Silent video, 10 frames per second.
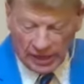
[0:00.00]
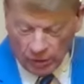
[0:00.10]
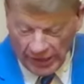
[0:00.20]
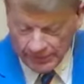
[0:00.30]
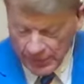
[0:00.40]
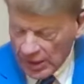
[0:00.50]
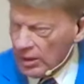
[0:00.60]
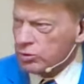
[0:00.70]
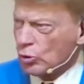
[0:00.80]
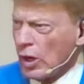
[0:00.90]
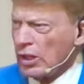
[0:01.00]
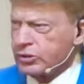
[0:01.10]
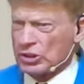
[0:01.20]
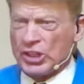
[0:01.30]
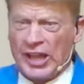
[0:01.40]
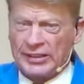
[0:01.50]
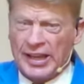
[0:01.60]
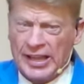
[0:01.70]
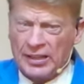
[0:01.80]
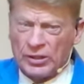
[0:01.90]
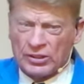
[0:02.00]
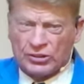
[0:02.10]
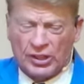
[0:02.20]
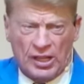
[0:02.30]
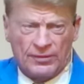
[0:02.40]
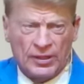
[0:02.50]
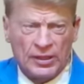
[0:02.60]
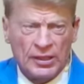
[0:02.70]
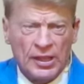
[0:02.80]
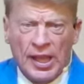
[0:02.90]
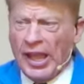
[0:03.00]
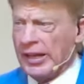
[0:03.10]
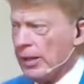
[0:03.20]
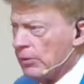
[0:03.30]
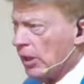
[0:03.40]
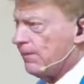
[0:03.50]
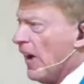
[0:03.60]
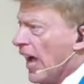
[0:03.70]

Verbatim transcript: anyway, them squirrels are chowing down on that stuff. And them little